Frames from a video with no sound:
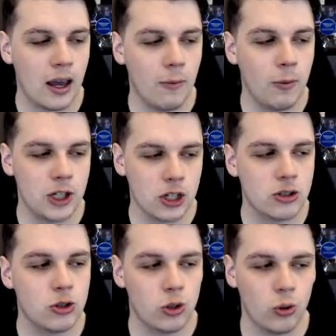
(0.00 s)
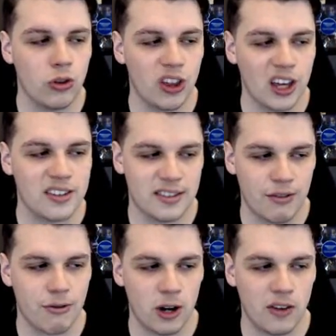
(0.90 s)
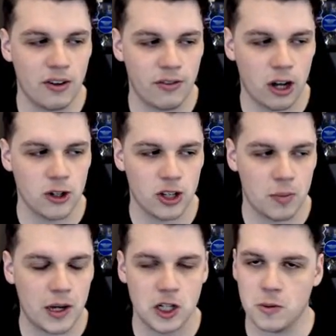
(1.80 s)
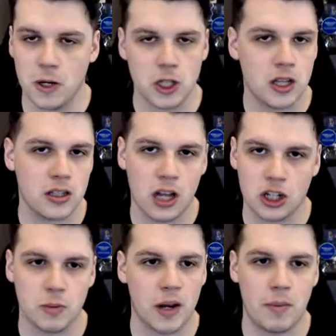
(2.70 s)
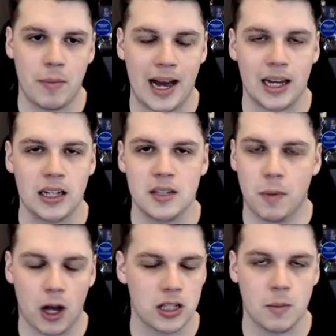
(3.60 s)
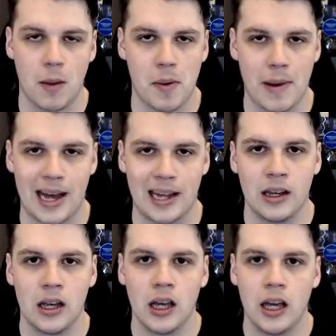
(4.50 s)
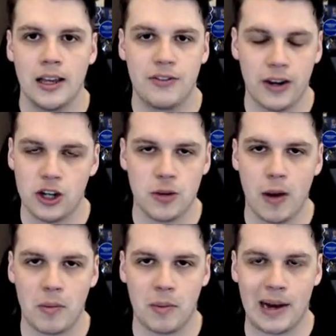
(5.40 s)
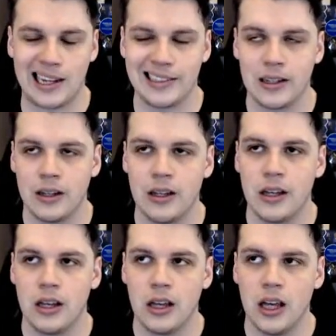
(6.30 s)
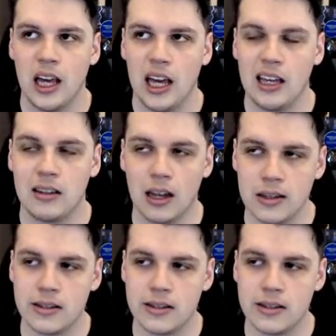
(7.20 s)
We just do things differently when Werner's on the pitch. As much as his touch might be bad, his passing might be bad, his finishing might be bad, he does